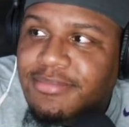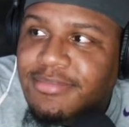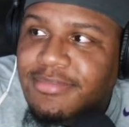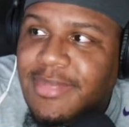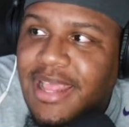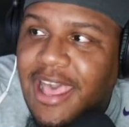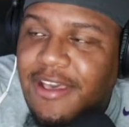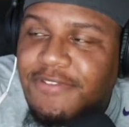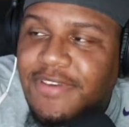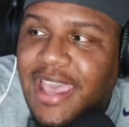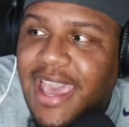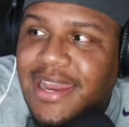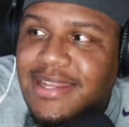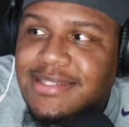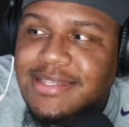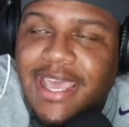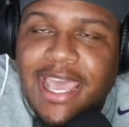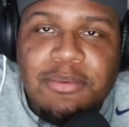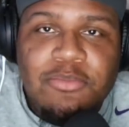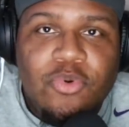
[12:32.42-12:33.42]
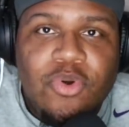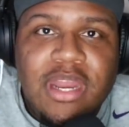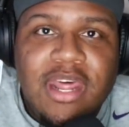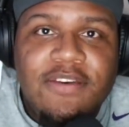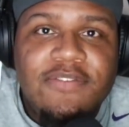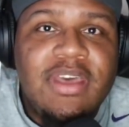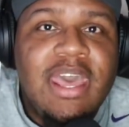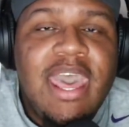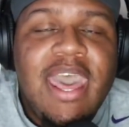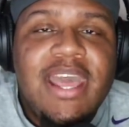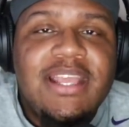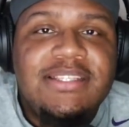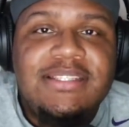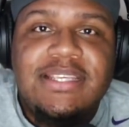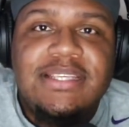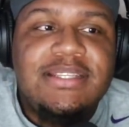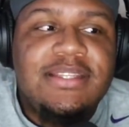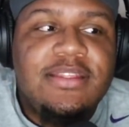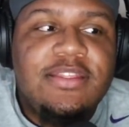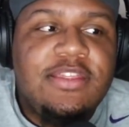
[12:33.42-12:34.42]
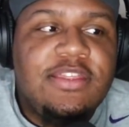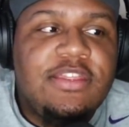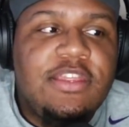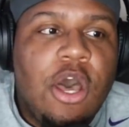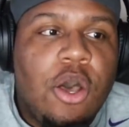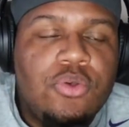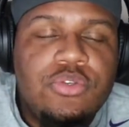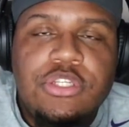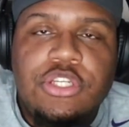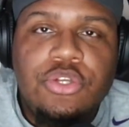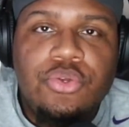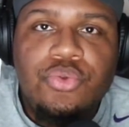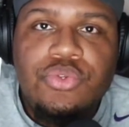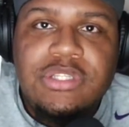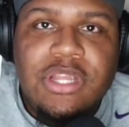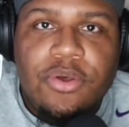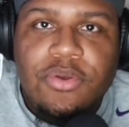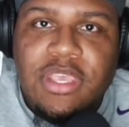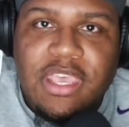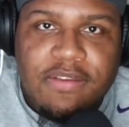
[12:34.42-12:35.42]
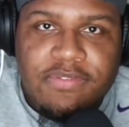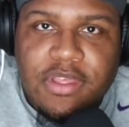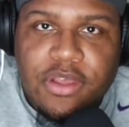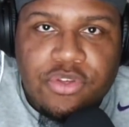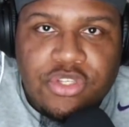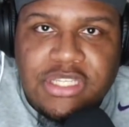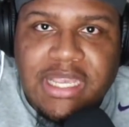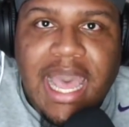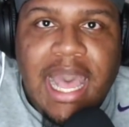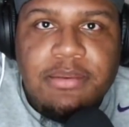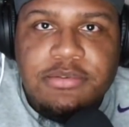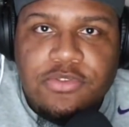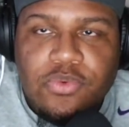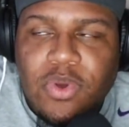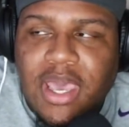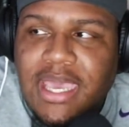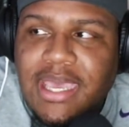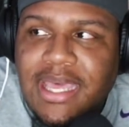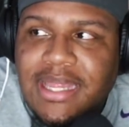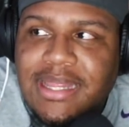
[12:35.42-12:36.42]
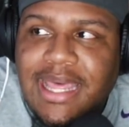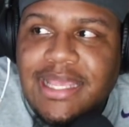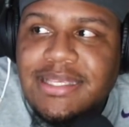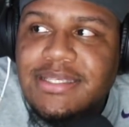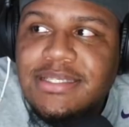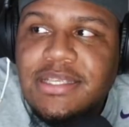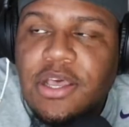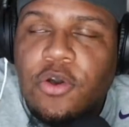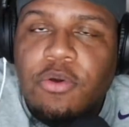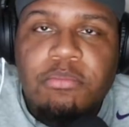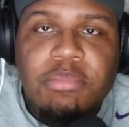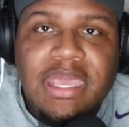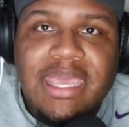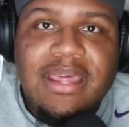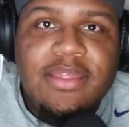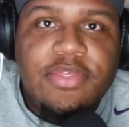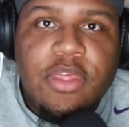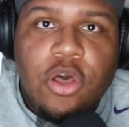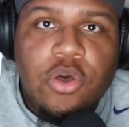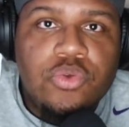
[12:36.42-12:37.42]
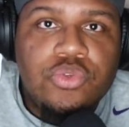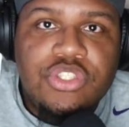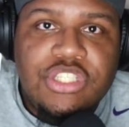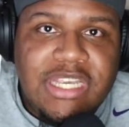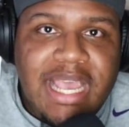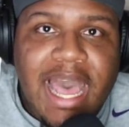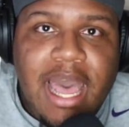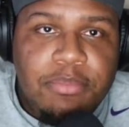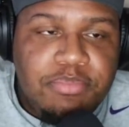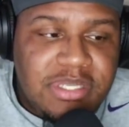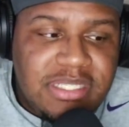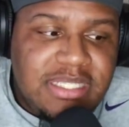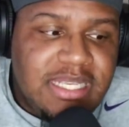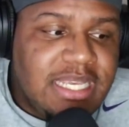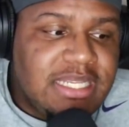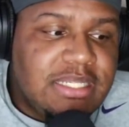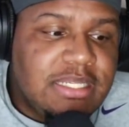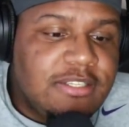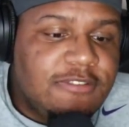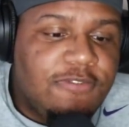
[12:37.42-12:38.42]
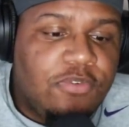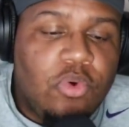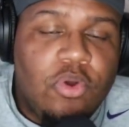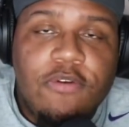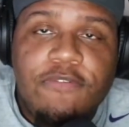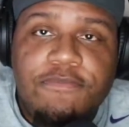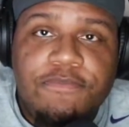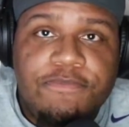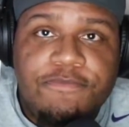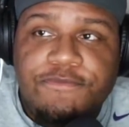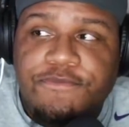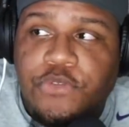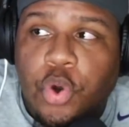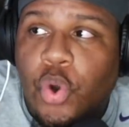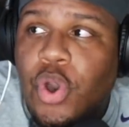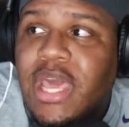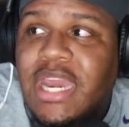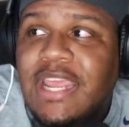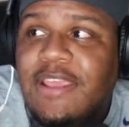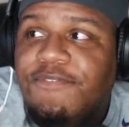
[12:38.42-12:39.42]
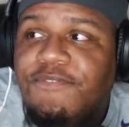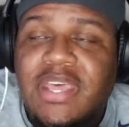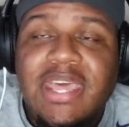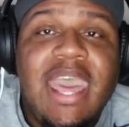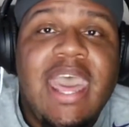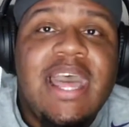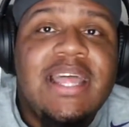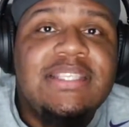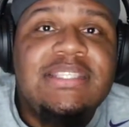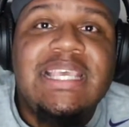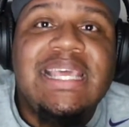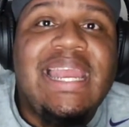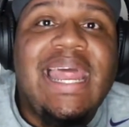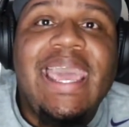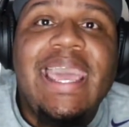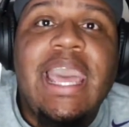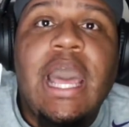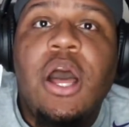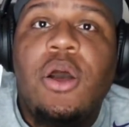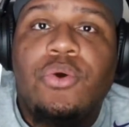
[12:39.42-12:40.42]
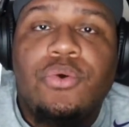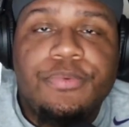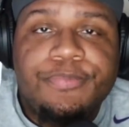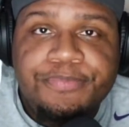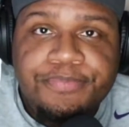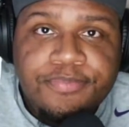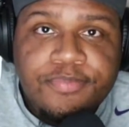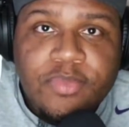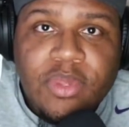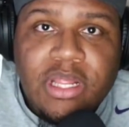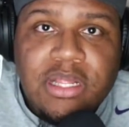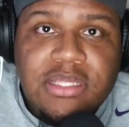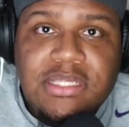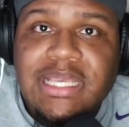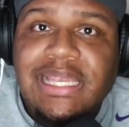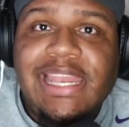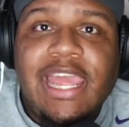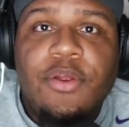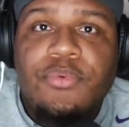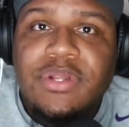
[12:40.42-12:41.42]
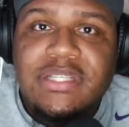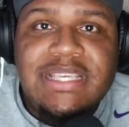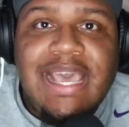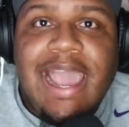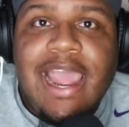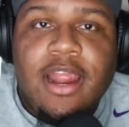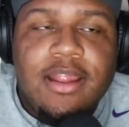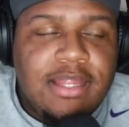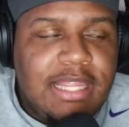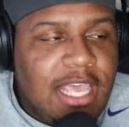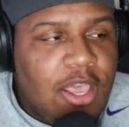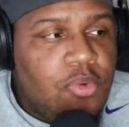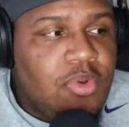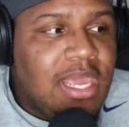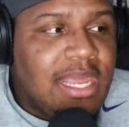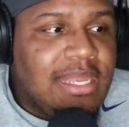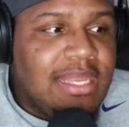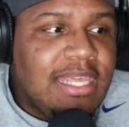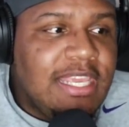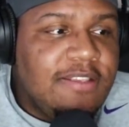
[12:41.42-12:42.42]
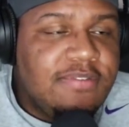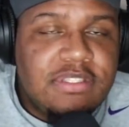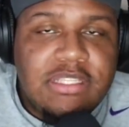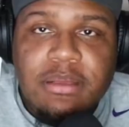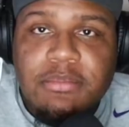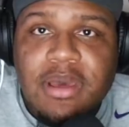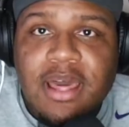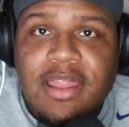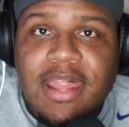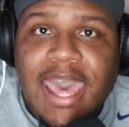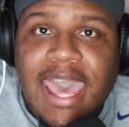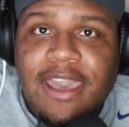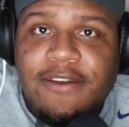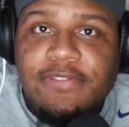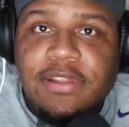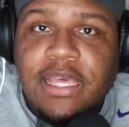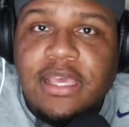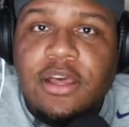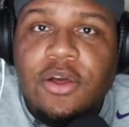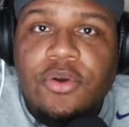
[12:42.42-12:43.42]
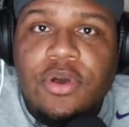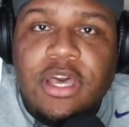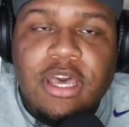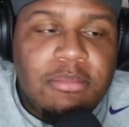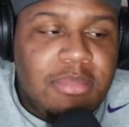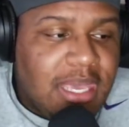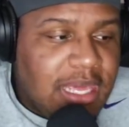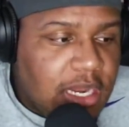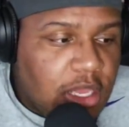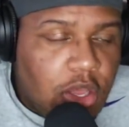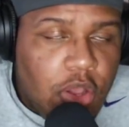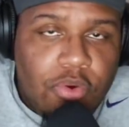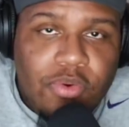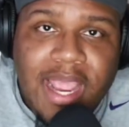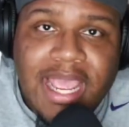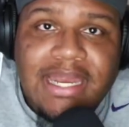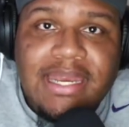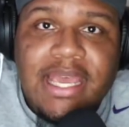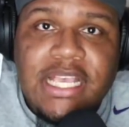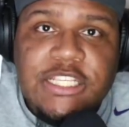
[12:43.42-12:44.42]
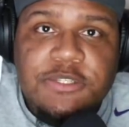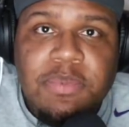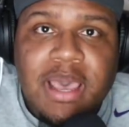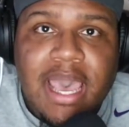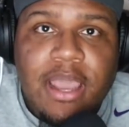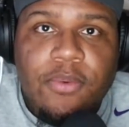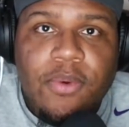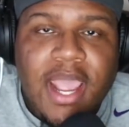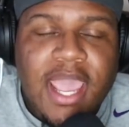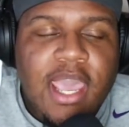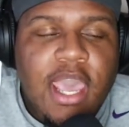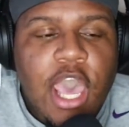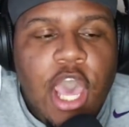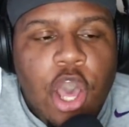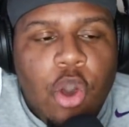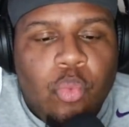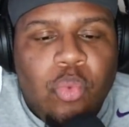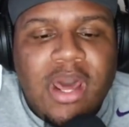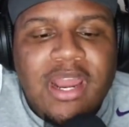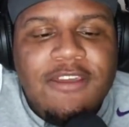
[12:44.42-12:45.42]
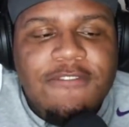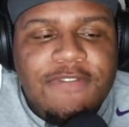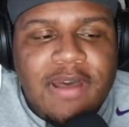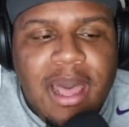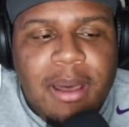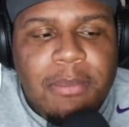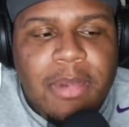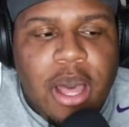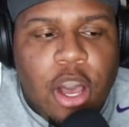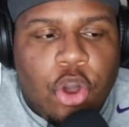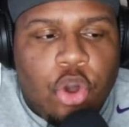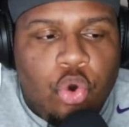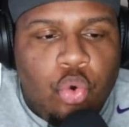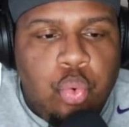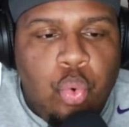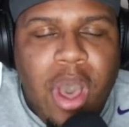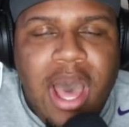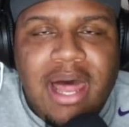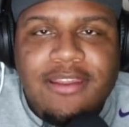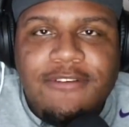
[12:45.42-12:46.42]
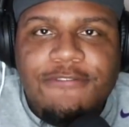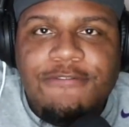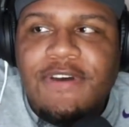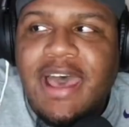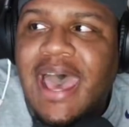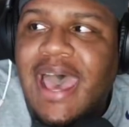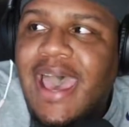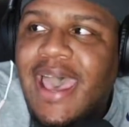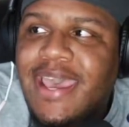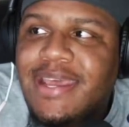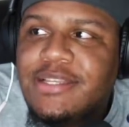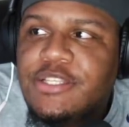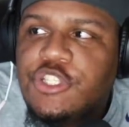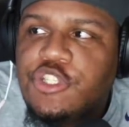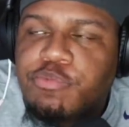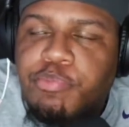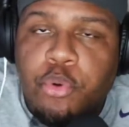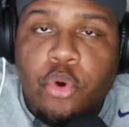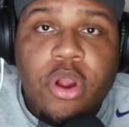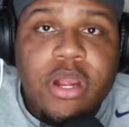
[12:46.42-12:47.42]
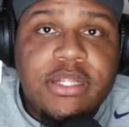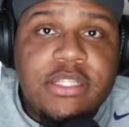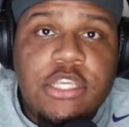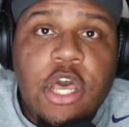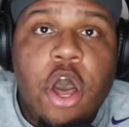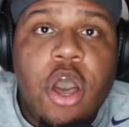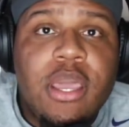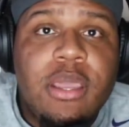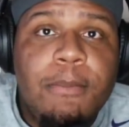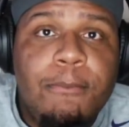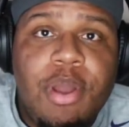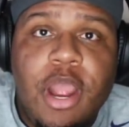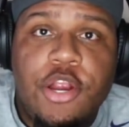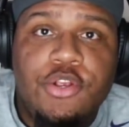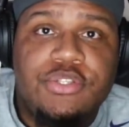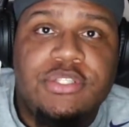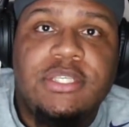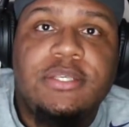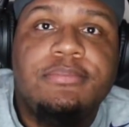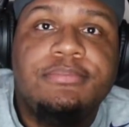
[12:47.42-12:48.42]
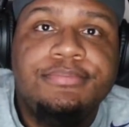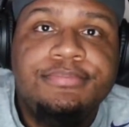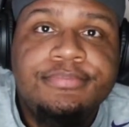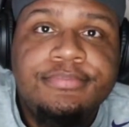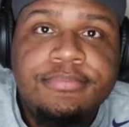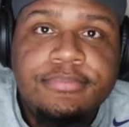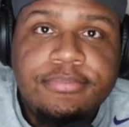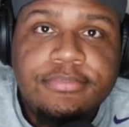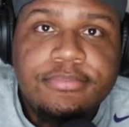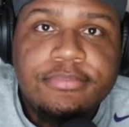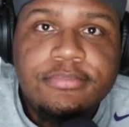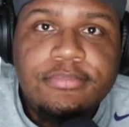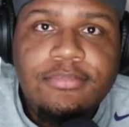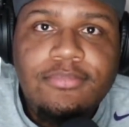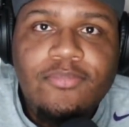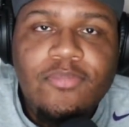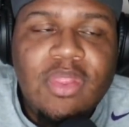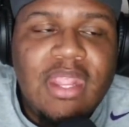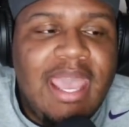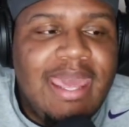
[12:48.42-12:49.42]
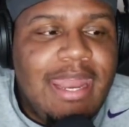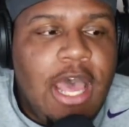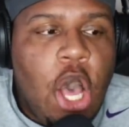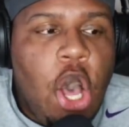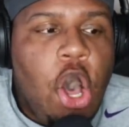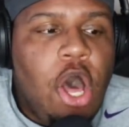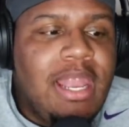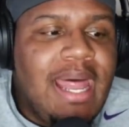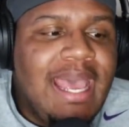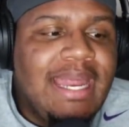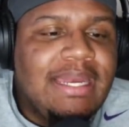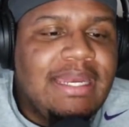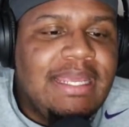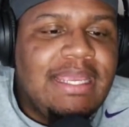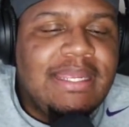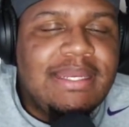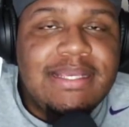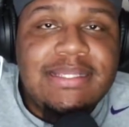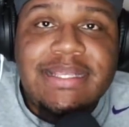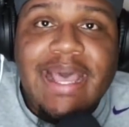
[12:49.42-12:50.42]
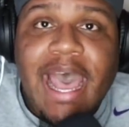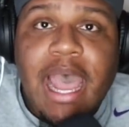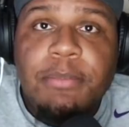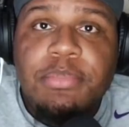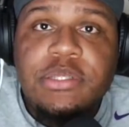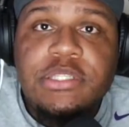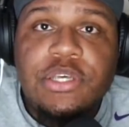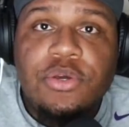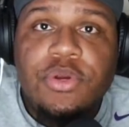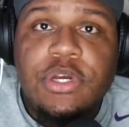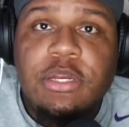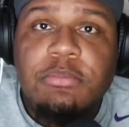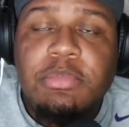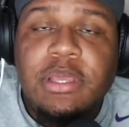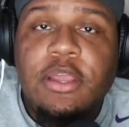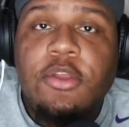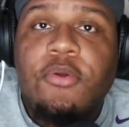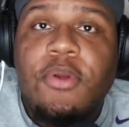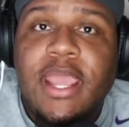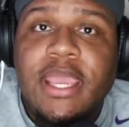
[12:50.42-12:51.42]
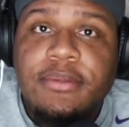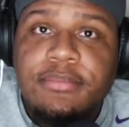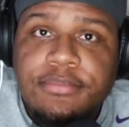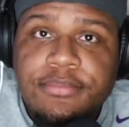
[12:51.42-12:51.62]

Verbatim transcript: I forgot his name or whatever, just those dudes don't give those jobs away. And they just going to be in those job positions for forty, fifty, till they gone, till they retire. Then when they leave, some other athlete going to come in and go right in that spot, right? What if I'm a qualified sport talking person and all I need is an opportunity to be great?